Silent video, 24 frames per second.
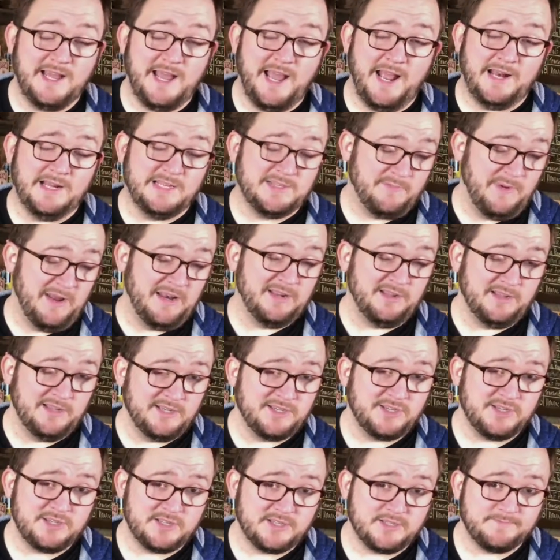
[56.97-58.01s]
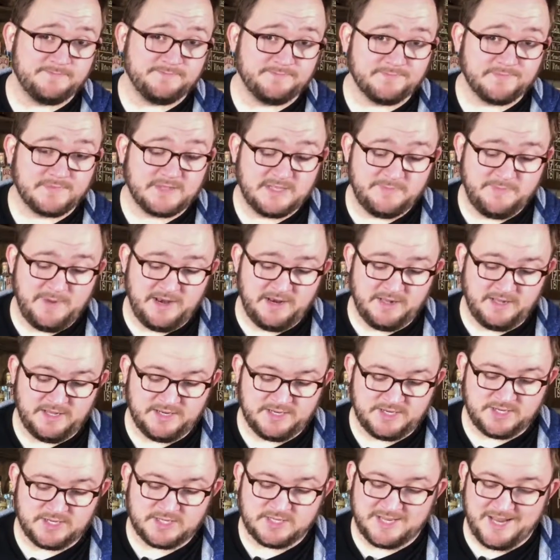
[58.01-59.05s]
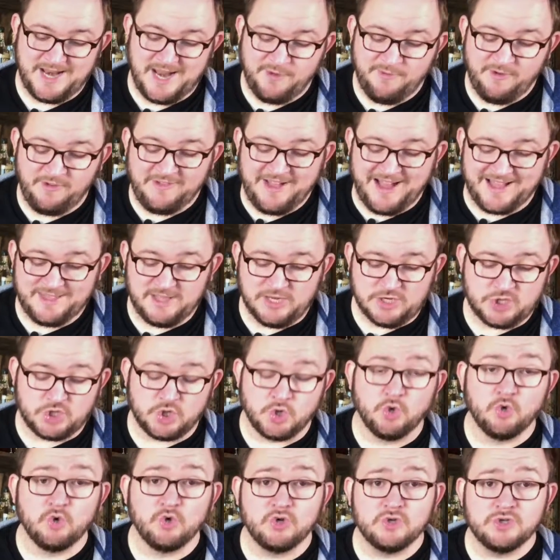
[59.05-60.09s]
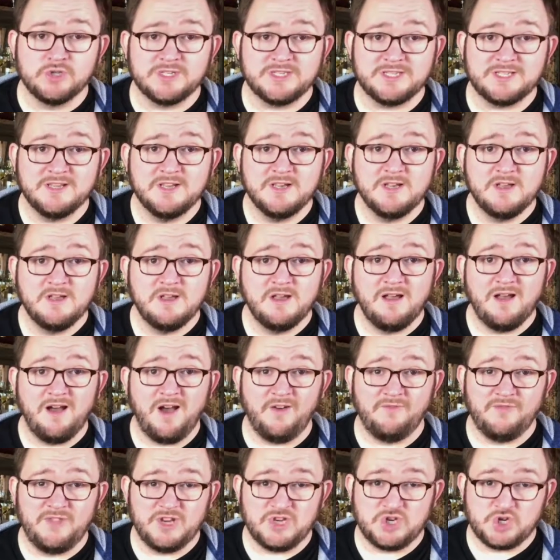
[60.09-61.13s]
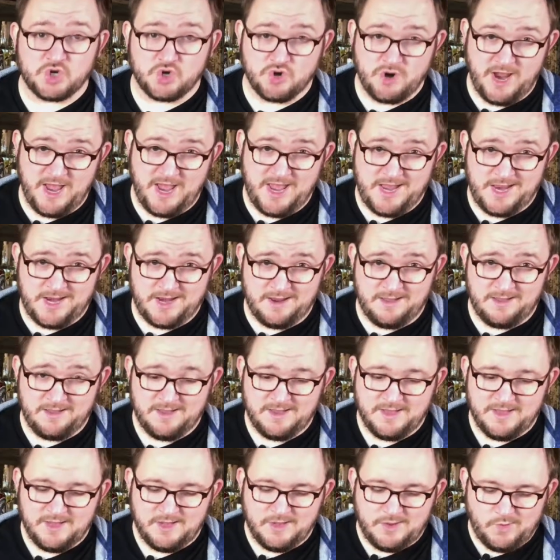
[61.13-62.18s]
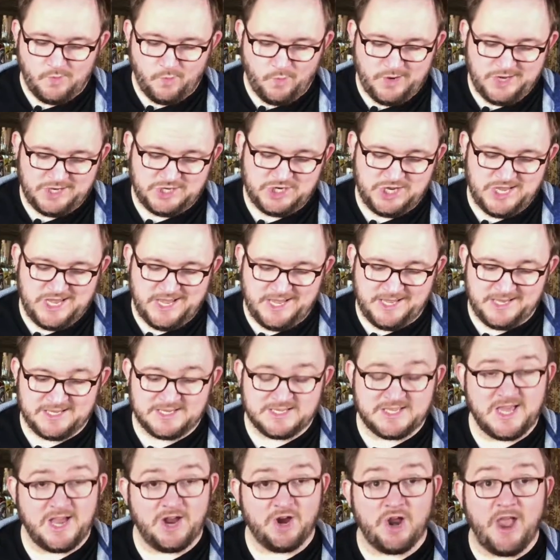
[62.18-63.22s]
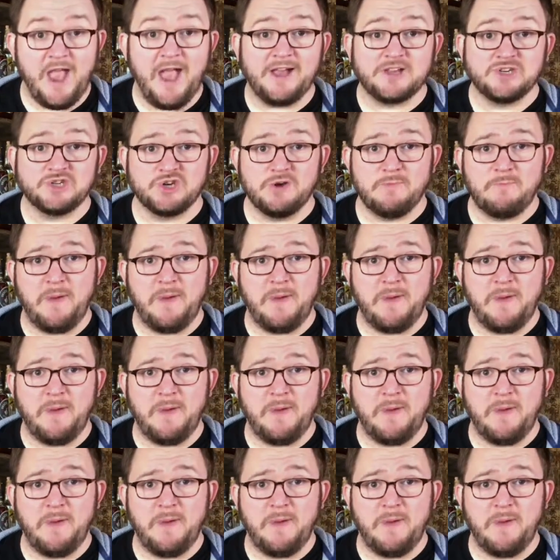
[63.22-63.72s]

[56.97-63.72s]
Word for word: and it's been delicious. Spindalicious. Today we've got the Tools of the Trade, which is their extra